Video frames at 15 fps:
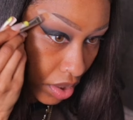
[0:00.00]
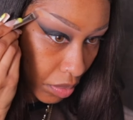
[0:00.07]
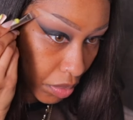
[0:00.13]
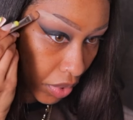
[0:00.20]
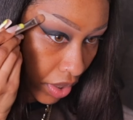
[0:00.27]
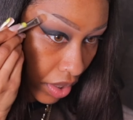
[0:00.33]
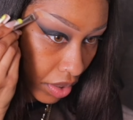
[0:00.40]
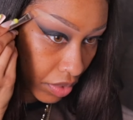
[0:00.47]

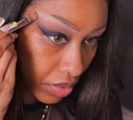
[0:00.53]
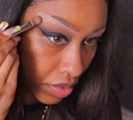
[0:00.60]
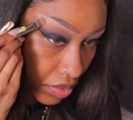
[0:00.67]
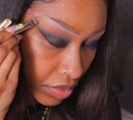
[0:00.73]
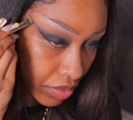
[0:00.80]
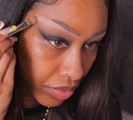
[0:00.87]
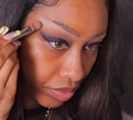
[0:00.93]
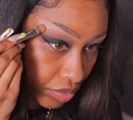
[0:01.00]
brow
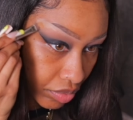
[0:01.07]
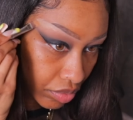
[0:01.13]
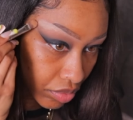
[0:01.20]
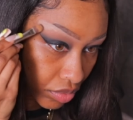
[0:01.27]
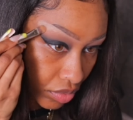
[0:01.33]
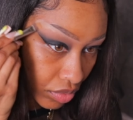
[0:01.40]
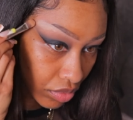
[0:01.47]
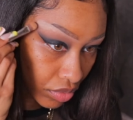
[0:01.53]

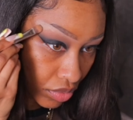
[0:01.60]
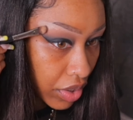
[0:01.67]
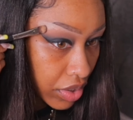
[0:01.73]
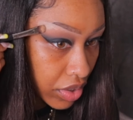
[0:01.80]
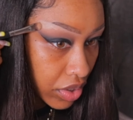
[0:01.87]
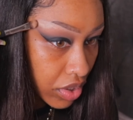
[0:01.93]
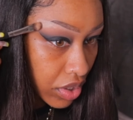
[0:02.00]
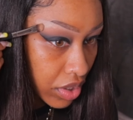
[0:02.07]

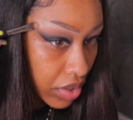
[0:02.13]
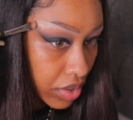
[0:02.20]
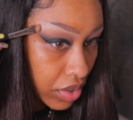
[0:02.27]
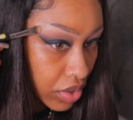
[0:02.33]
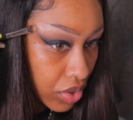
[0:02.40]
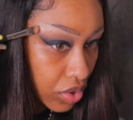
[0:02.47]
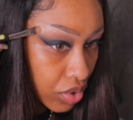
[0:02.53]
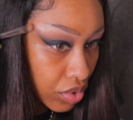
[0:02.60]
arch here
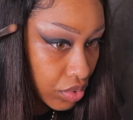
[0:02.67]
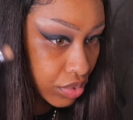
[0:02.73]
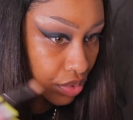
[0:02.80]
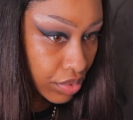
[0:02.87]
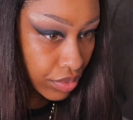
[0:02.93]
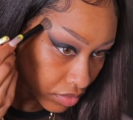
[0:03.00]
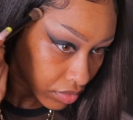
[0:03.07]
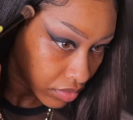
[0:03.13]
too,